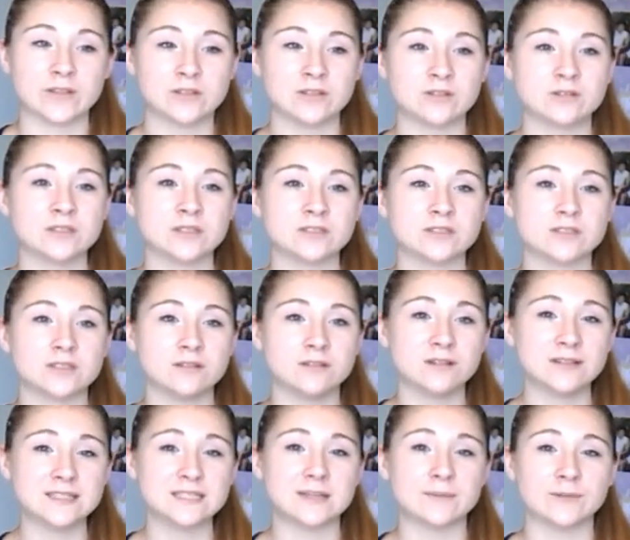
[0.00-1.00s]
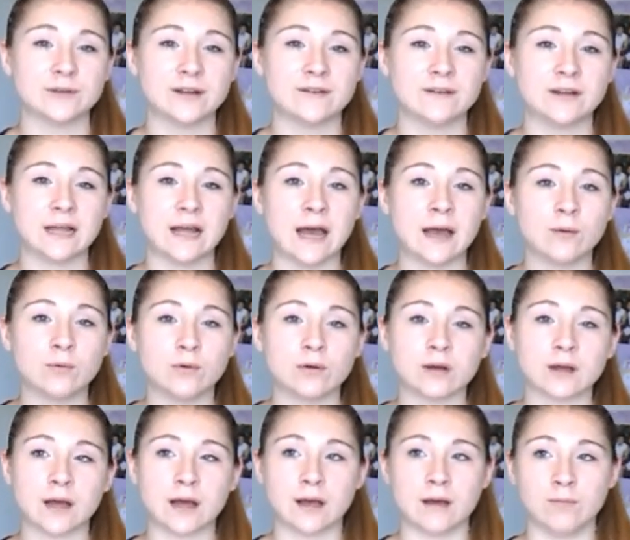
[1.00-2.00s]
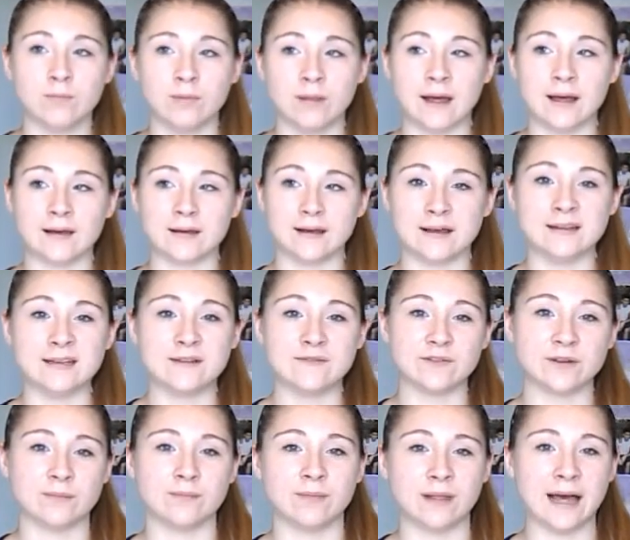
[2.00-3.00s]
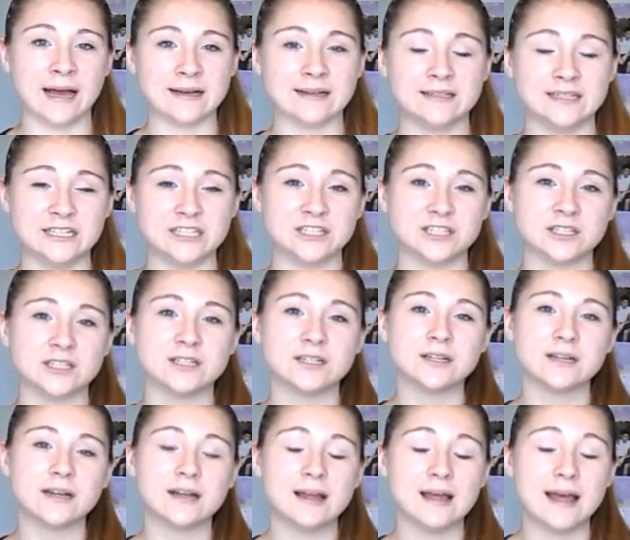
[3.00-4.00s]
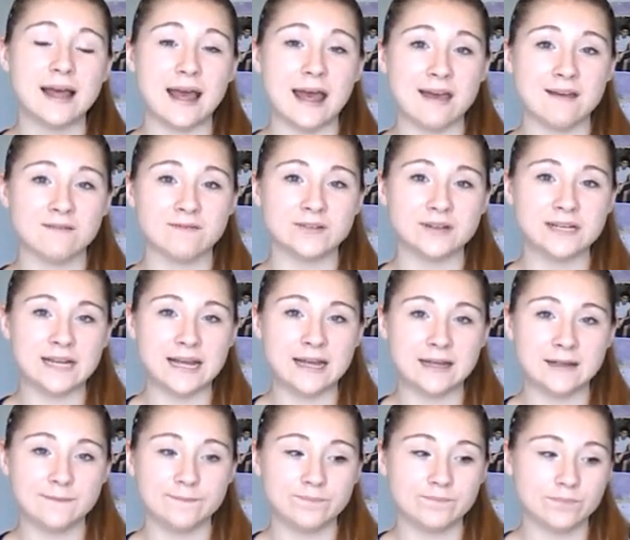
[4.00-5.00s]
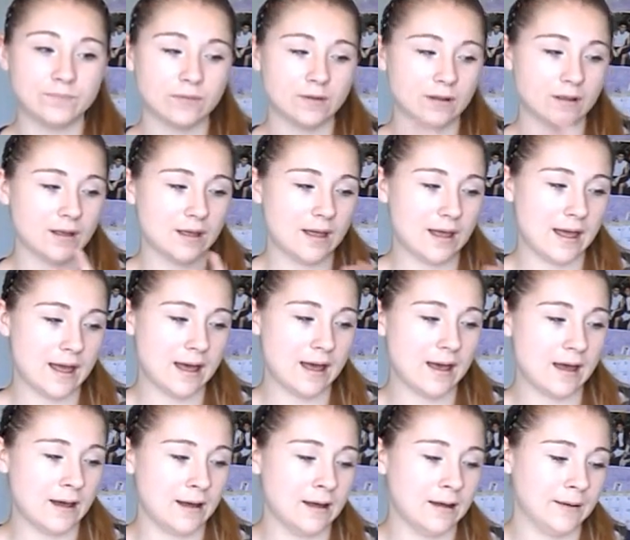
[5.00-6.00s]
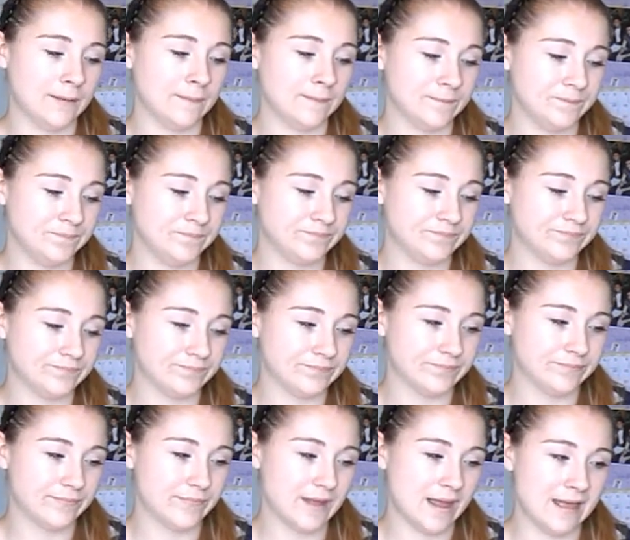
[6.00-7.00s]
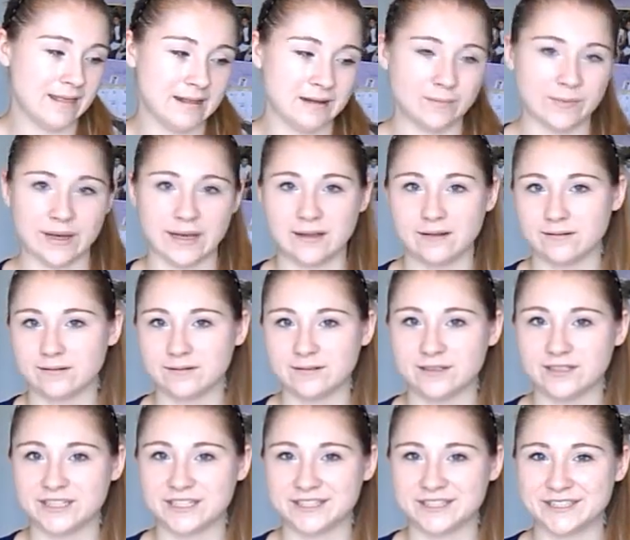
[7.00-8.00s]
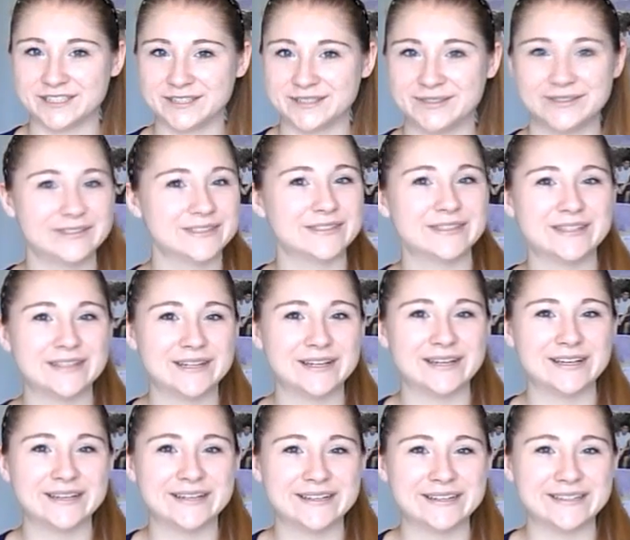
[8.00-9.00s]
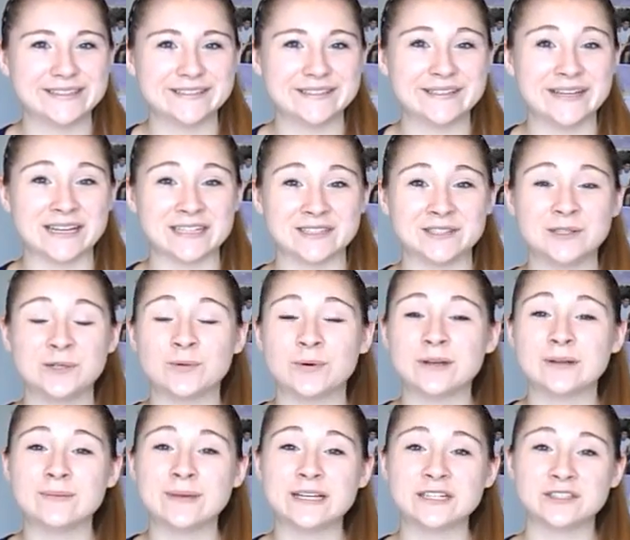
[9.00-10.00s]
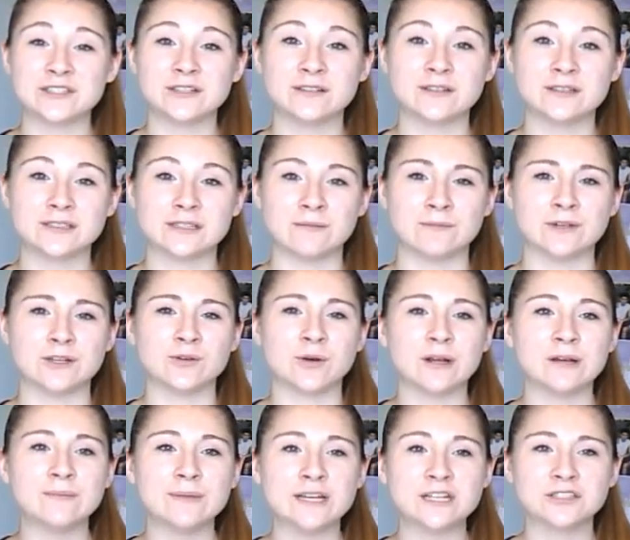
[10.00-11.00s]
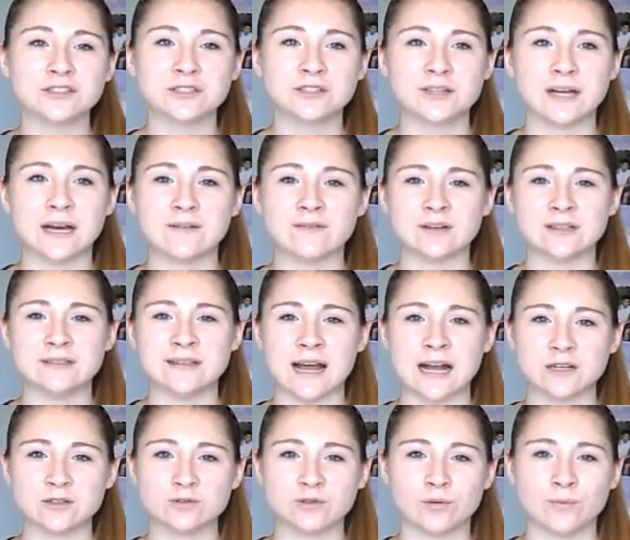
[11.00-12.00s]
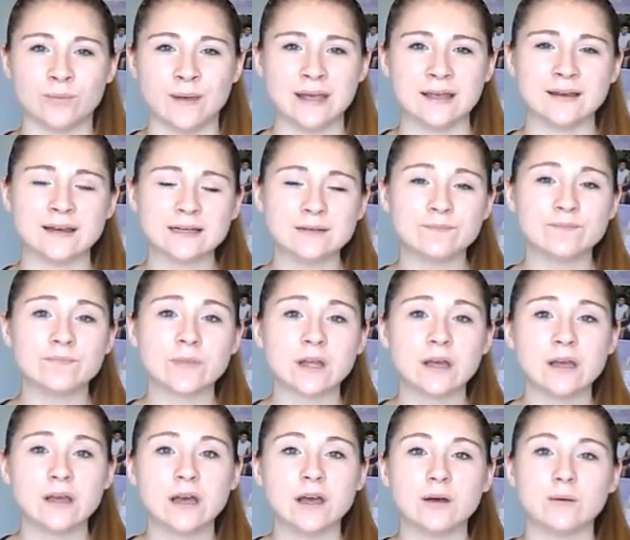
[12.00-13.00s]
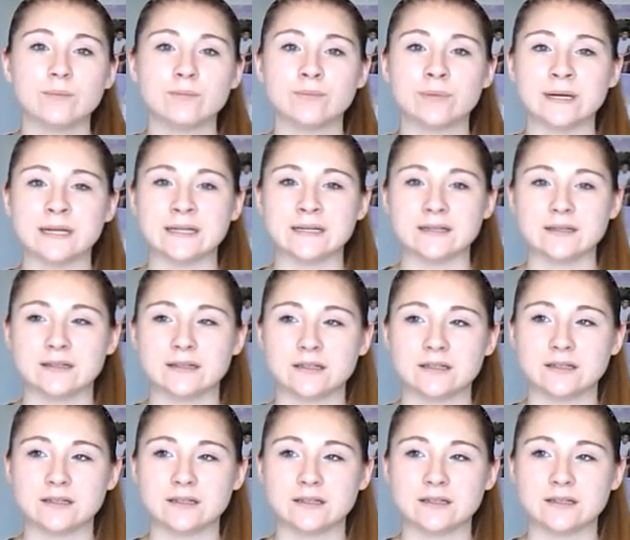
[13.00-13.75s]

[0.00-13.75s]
So just look similar every day. I wore a different black t-shirt every day, and then my cheer shoes. So yeah, so you want to make sure you look similar. You want to make sure you have on natural makeup, but